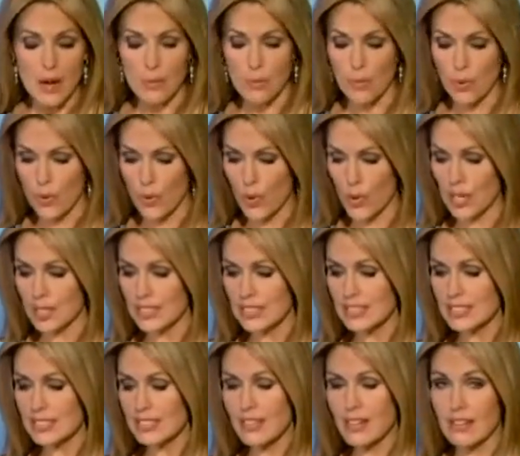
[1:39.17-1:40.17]
Boy,
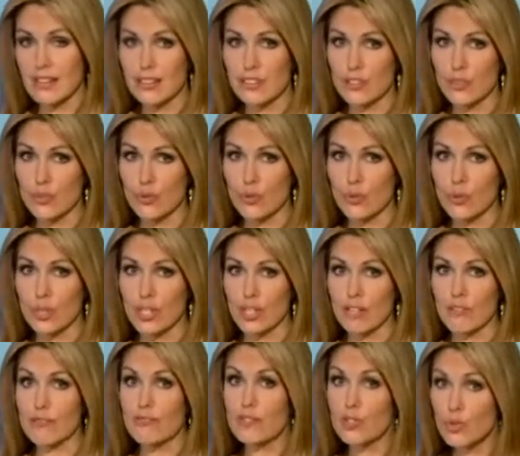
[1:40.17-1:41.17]
listen to this story.
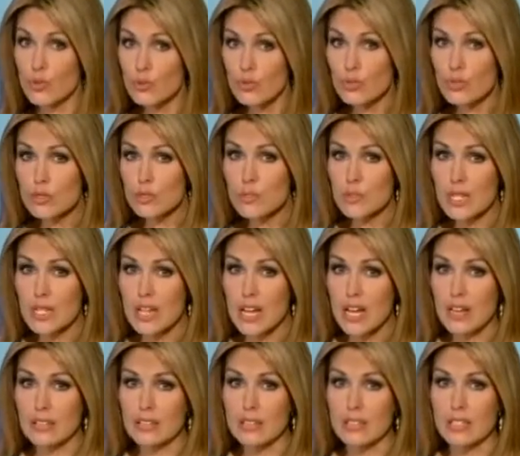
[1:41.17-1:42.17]
A funeral's being
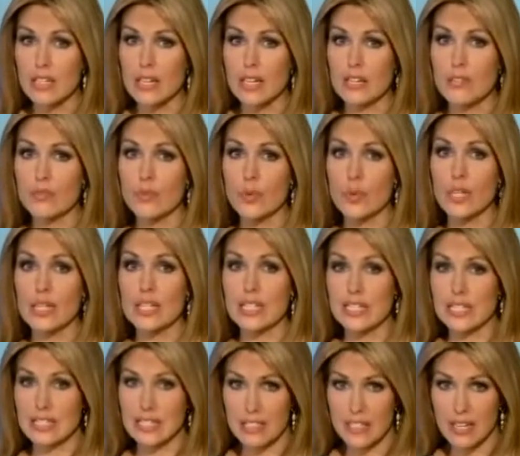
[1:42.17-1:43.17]
held today for a
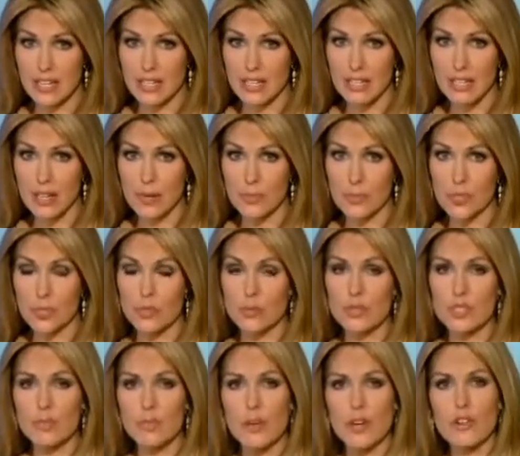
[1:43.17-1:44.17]
Kentucky couple who
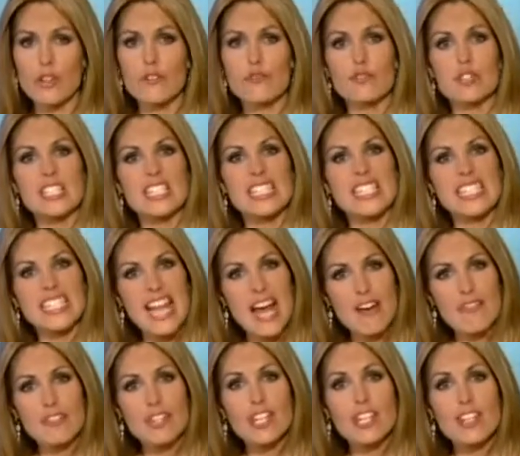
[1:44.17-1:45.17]
was married for
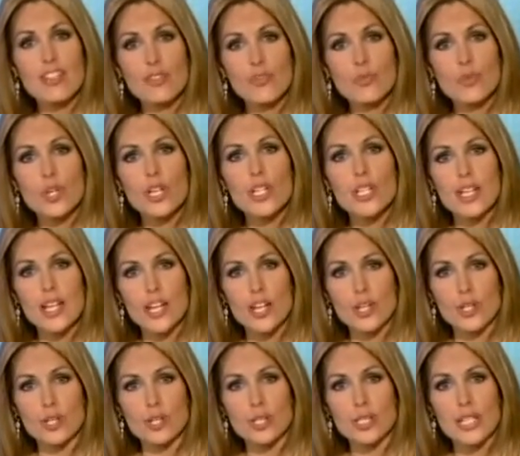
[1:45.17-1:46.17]
73
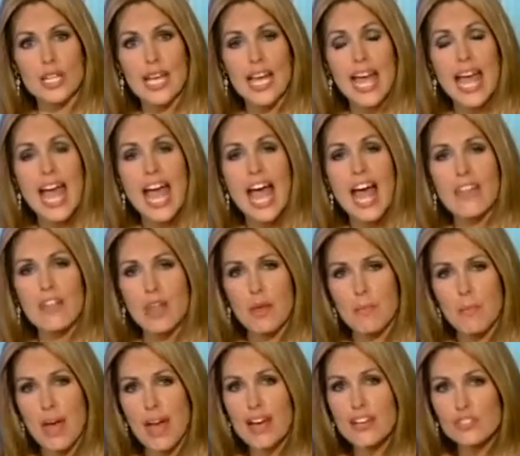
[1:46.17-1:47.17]
years, and they
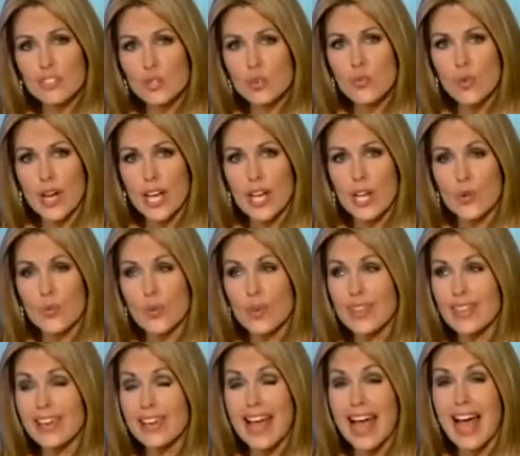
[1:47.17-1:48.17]
passed away
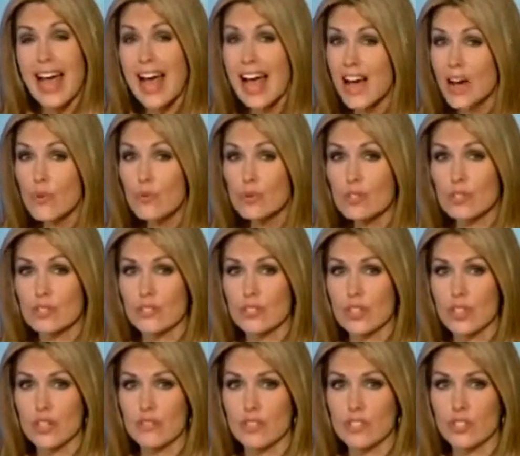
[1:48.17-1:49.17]
within
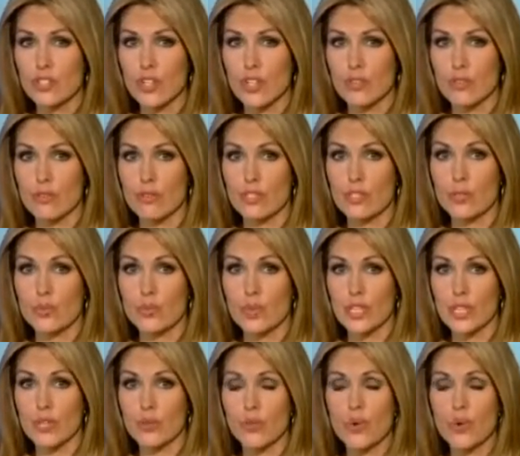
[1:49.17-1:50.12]
hours of each other this week.